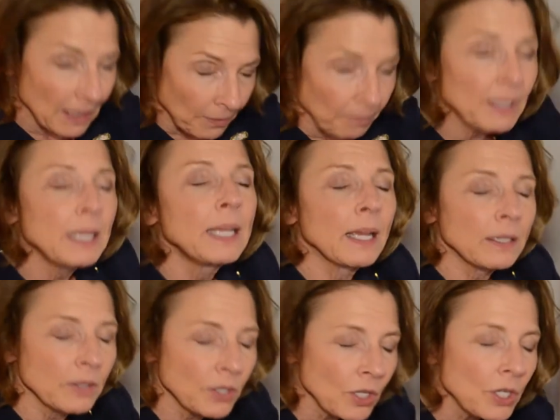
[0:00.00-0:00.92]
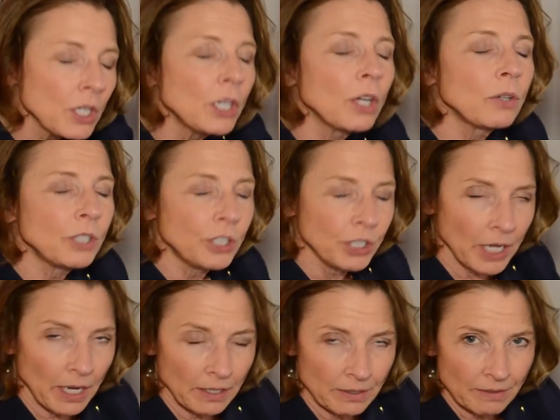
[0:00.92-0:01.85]
begin to
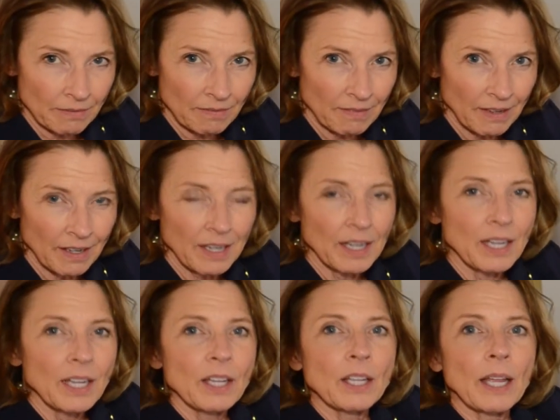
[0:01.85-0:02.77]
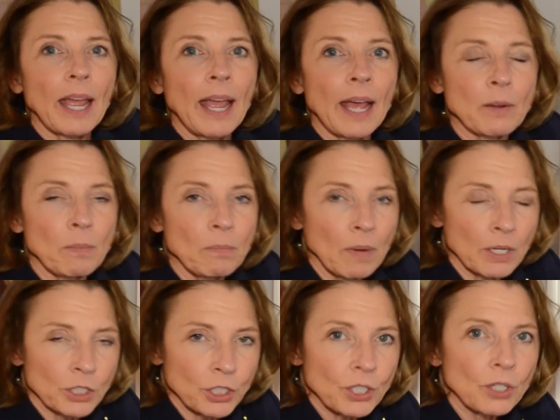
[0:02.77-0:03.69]
negotiate at a
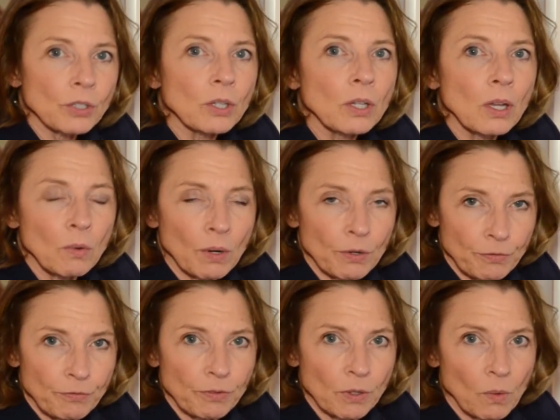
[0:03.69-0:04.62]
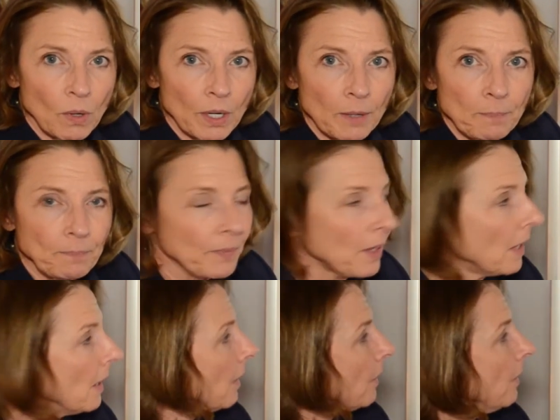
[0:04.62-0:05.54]
much lower floor.
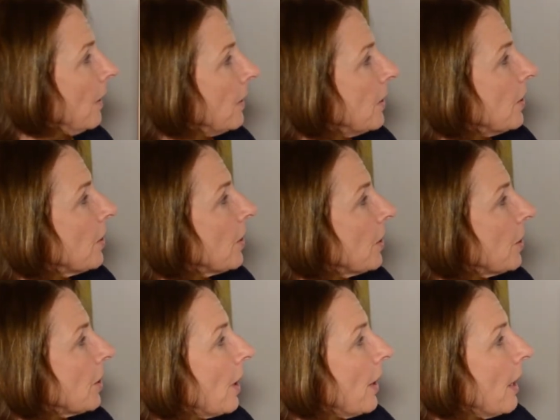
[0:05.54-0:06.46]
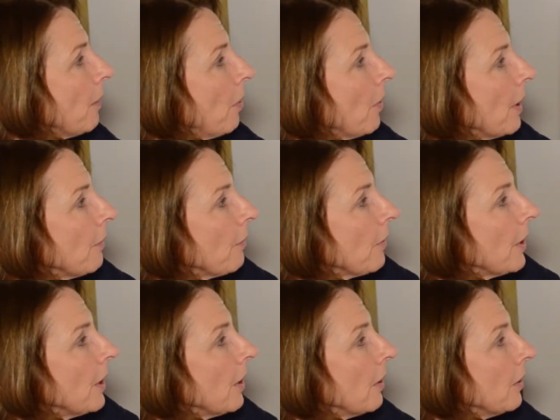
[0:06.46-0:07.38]
This is the starting point for
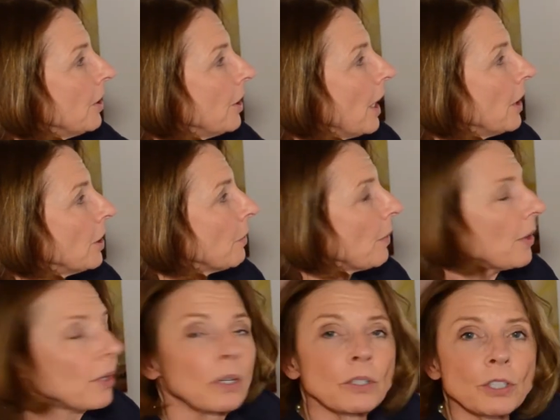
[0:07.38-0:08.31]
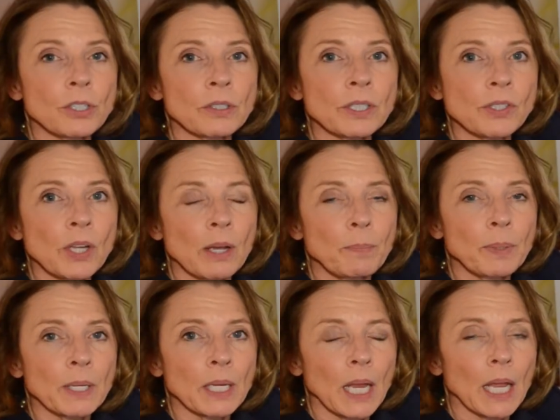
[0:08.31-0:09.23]
a negotiation with an insurance
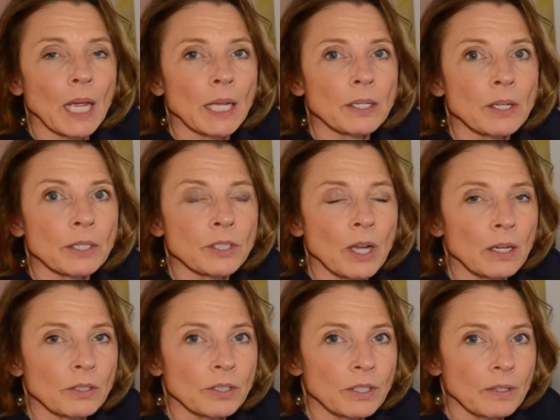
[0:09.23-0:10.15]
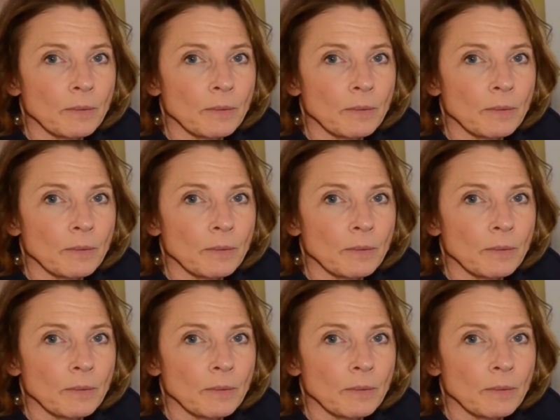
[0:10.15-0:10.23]
company and a doctor.